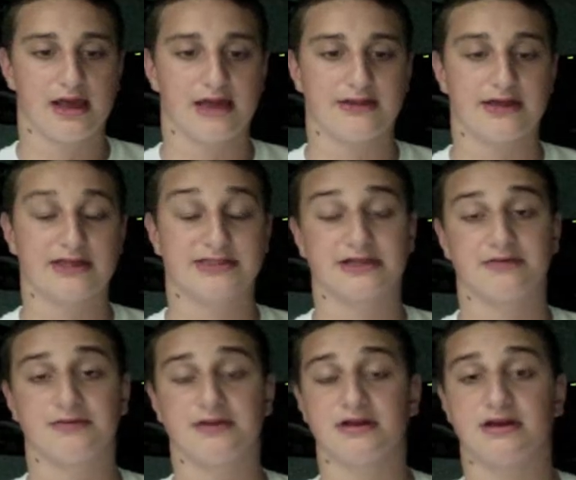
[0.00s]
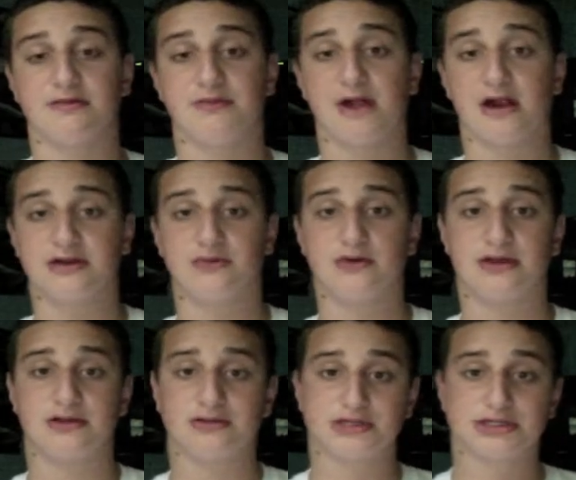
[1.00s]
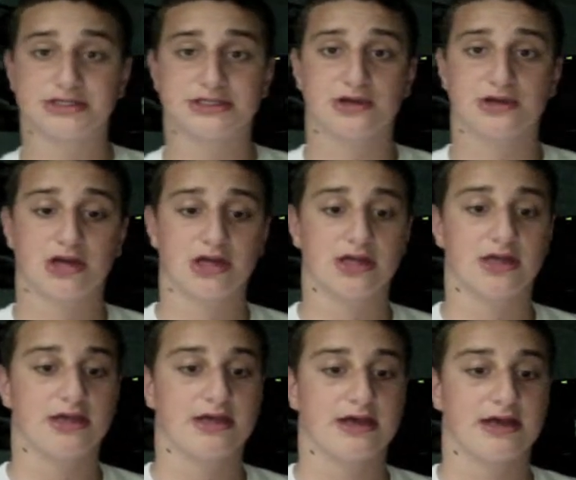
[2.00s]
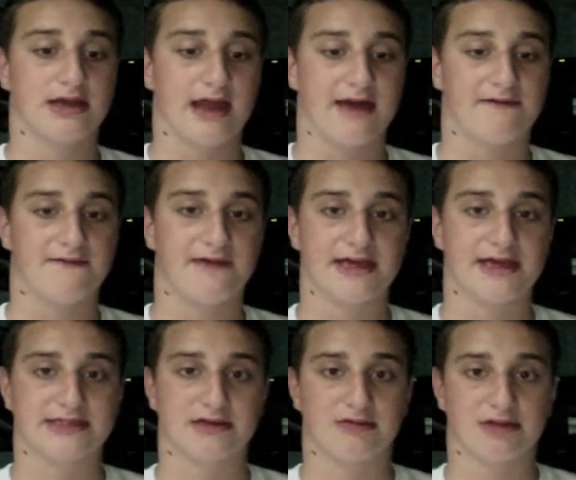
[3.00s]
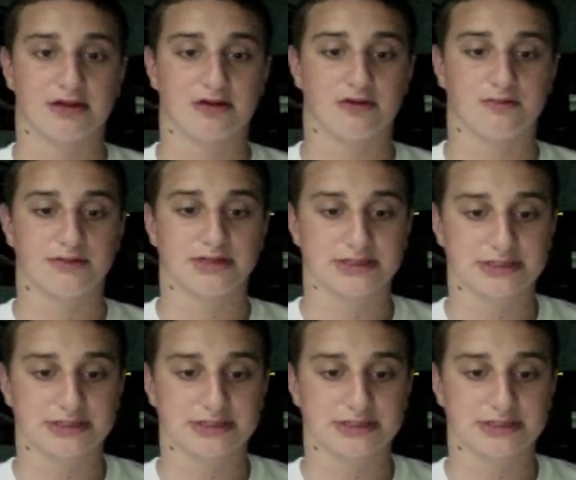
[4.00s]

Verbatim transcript: and that's going to be compared to what you just saw of how fast everything opens.